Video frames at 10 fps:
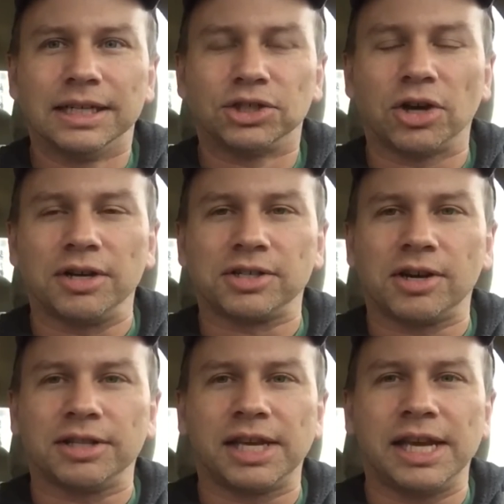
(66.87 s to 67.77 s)

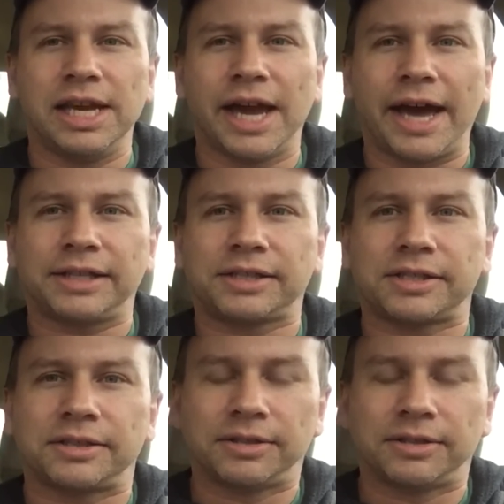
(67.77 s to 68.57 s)
Charizard the EX.